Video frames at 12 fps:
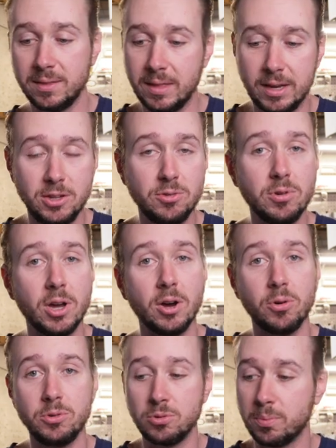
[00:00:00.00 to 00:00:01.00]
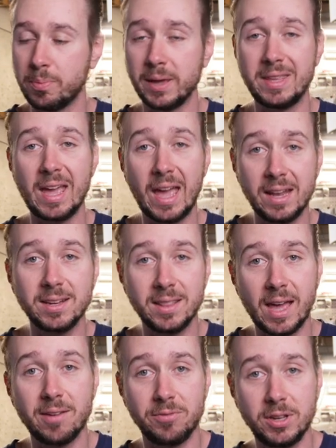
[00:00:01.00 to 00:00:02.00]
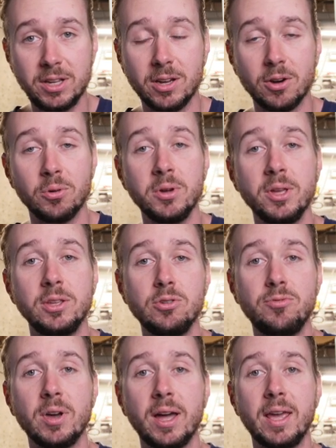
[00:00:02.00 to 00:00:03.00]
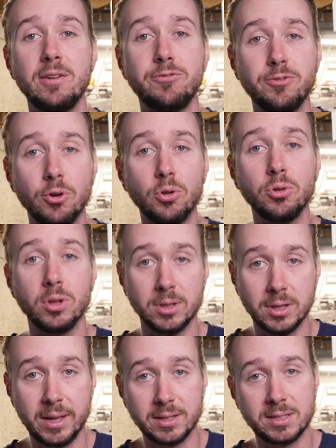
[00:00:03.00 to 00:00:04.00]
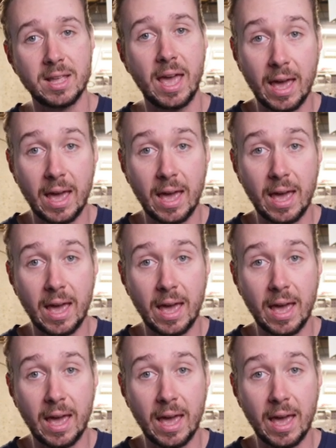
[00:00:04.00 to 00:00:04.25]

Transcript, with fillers: Then you know you by the end of that video, you've got a full list.